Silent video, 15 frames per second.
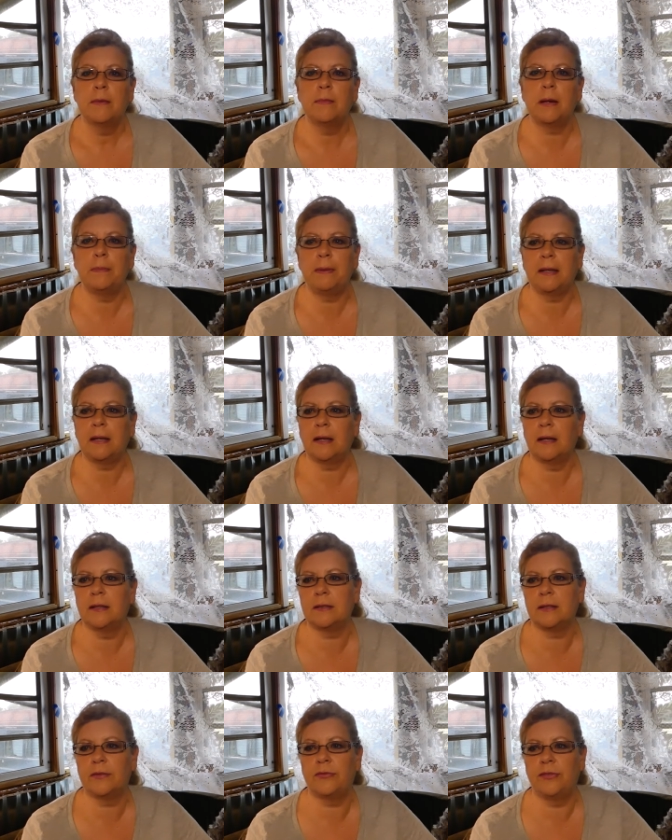but
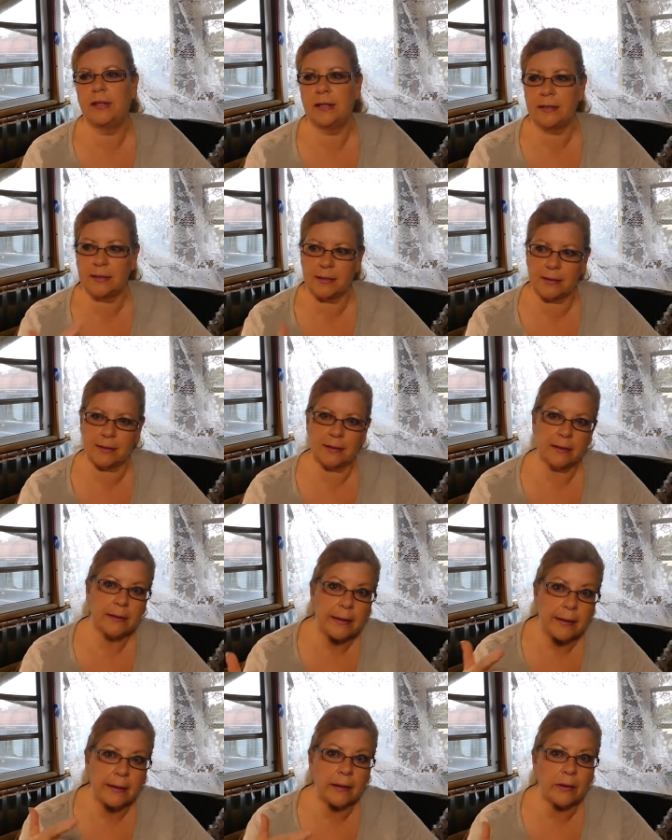because of this
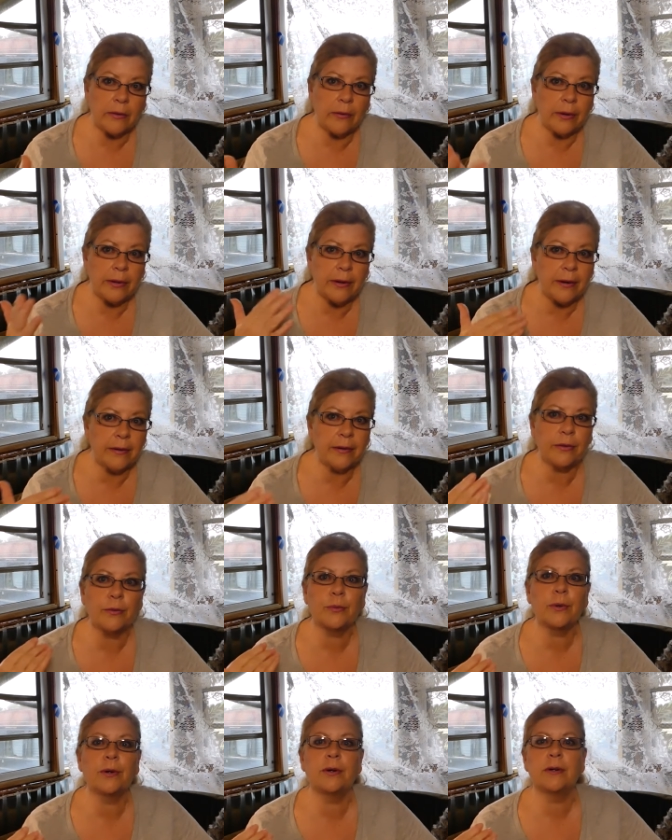thing going on in the
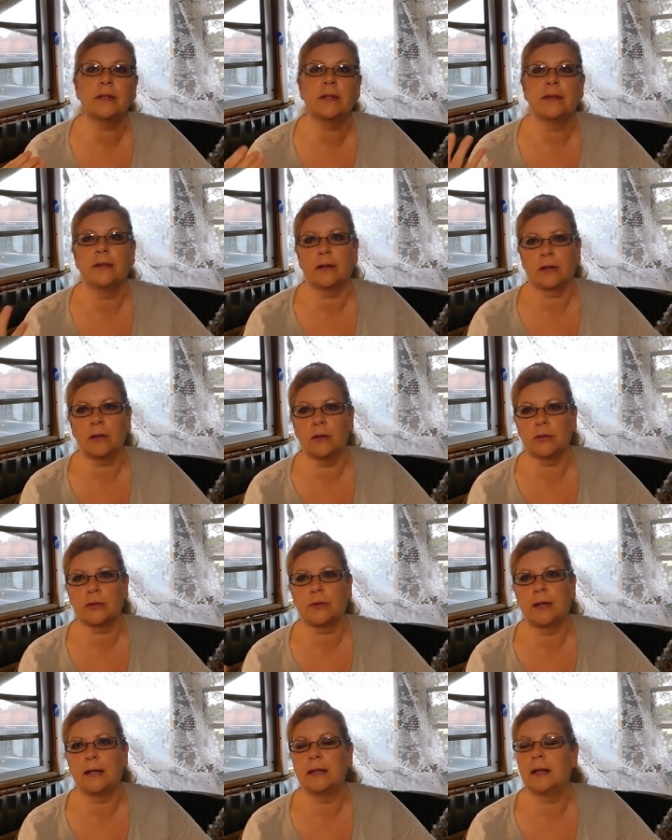world, they're
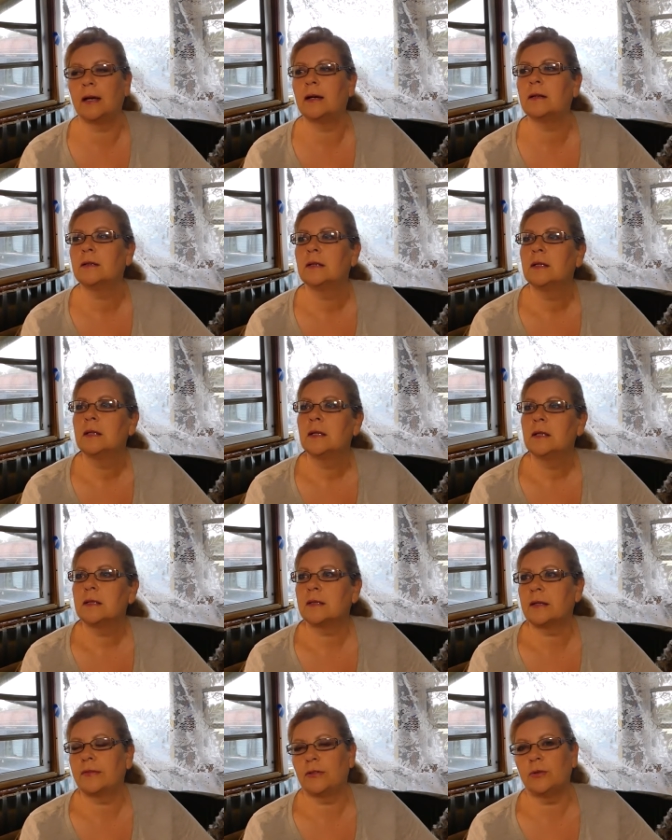closed right now.
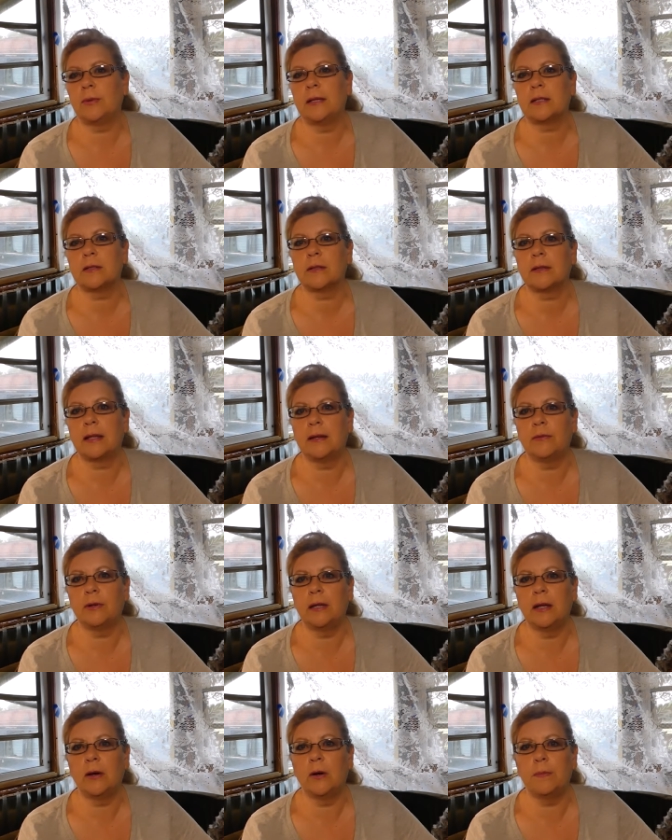So I have to wait till they
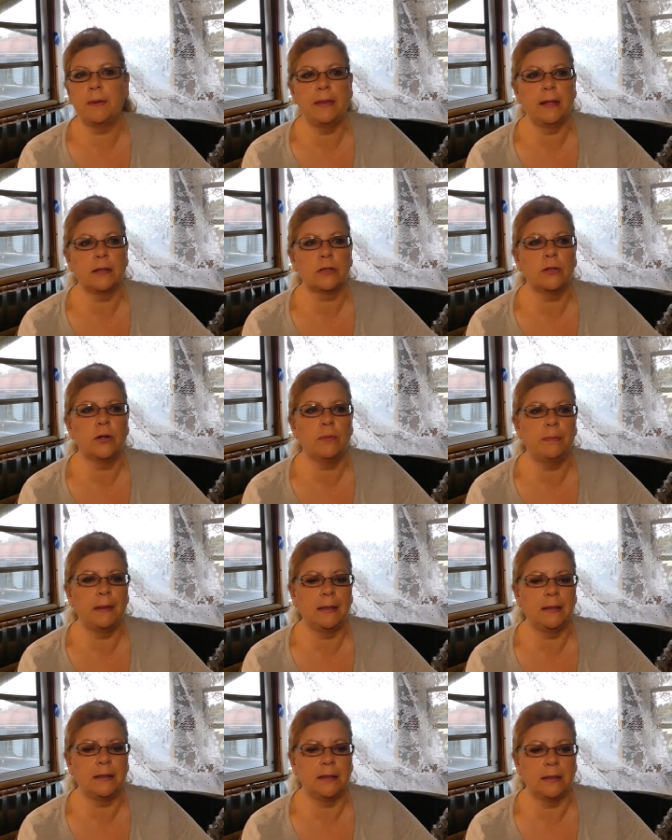reopen. That's no
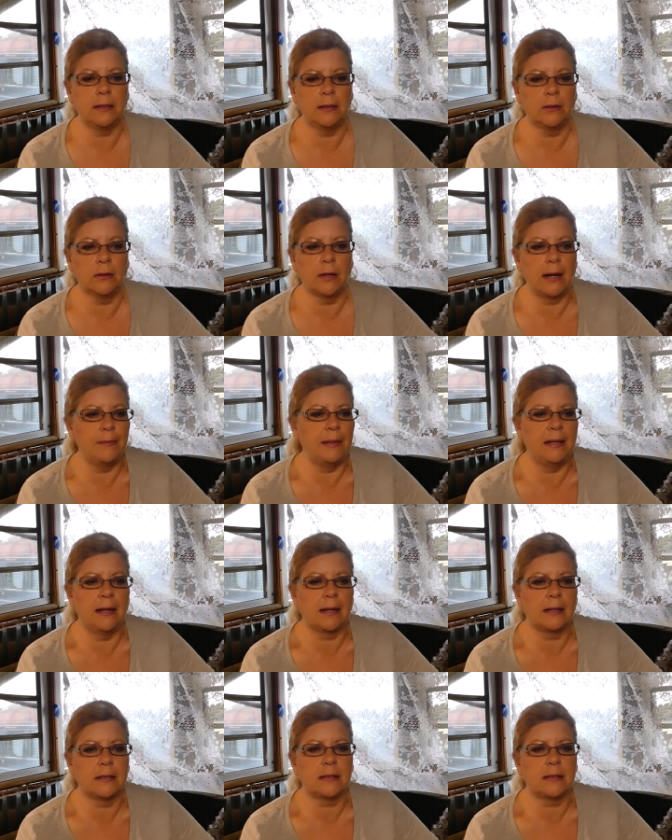big deal. I mean, I could